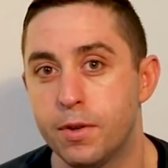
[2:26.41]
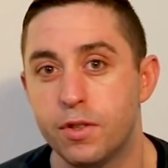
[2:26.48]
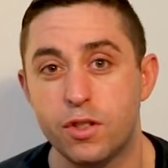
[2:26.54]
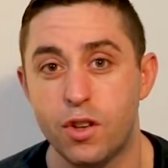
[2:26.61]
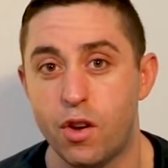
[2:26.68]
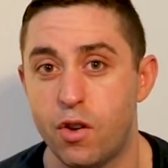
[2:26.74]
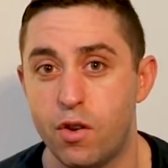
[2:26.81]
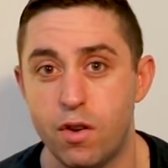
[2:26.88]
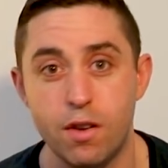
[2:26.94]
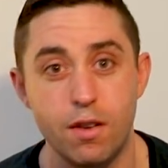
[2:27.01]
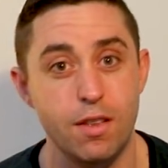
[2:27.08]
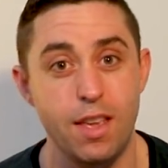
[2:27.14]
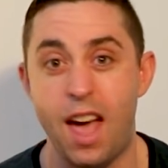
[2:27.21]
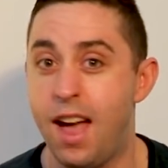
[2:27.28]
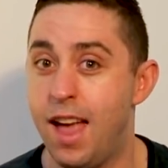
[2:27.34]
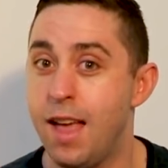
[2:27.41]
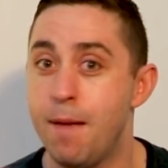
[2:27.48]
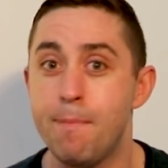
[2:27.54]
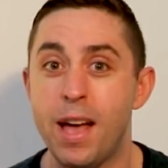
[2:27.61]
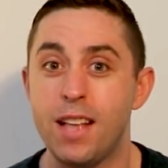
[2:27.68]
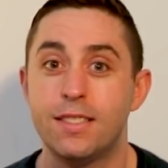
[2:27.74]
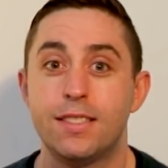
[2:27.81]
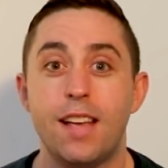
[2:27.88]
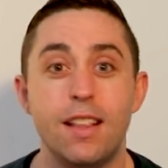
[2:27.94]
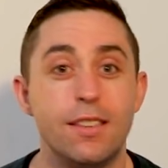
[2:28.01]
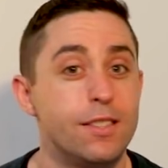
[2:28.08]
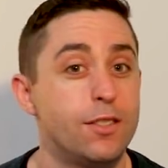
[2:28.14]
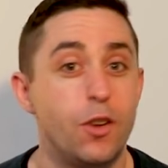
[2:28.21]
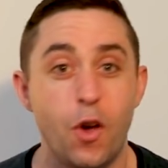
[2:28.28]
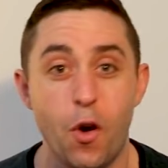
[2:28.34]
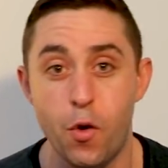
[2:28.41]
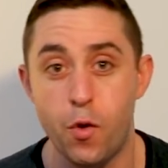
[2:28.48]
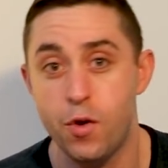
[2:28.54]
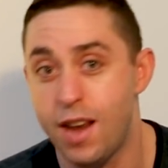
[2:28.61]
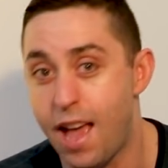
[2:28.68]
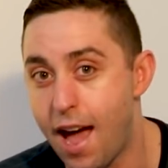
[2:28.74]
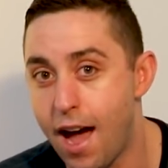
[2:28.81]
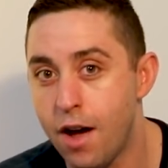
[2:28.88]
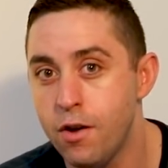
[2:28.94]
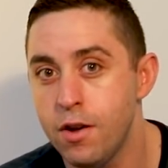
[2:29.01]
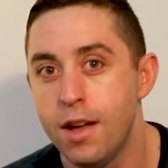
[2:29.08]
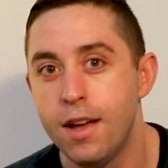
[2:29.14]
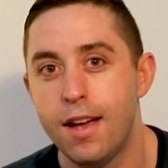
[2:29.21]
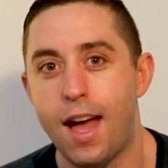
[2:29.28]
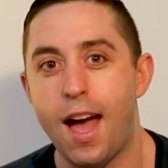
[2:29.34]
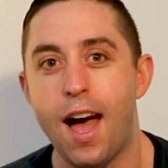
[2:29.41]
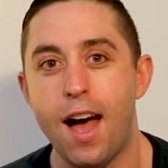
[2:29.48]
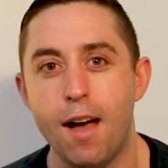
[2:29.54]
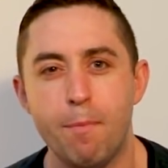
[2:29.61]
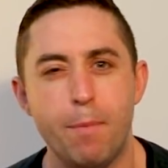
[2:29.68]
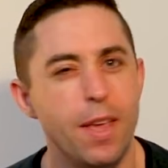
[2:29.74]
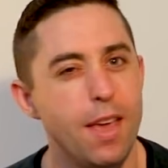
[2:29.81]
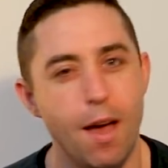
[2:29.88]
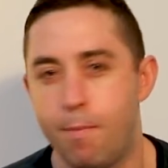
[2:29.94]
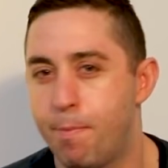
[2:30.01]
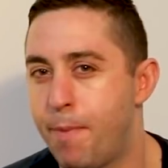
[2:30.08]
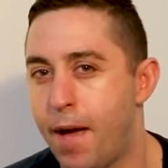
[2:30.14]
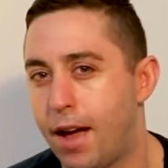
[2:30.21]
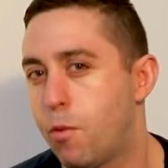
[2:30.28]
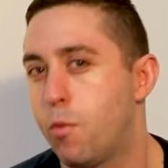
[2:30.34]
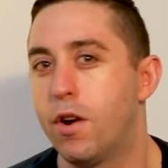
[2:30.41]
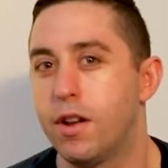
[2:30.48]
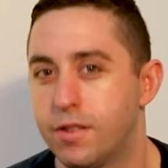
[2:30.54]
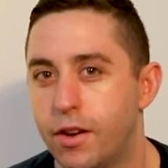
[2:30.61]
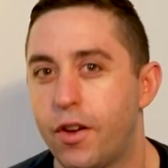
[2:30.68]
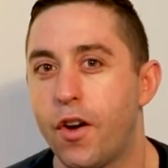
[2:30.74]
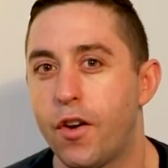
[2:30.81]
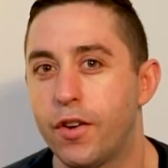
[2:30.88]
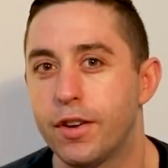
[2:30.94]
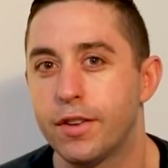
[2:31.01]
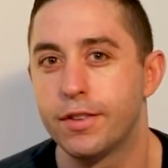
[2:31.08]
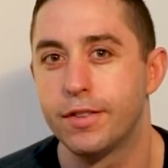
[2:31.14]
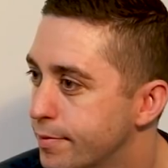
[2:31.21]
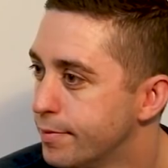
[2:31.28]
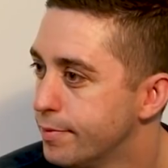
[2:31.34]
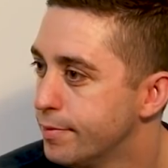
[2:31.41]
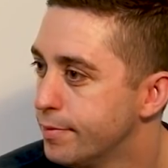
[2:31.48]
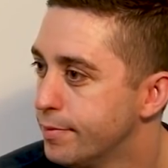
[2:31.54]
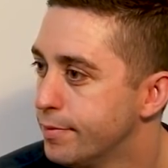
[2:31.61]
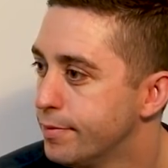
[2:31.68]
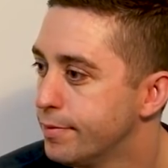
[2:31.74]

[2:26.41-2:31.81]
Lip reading: So yeah, it made sense to go now, but yeah, Beck wanted to go. Which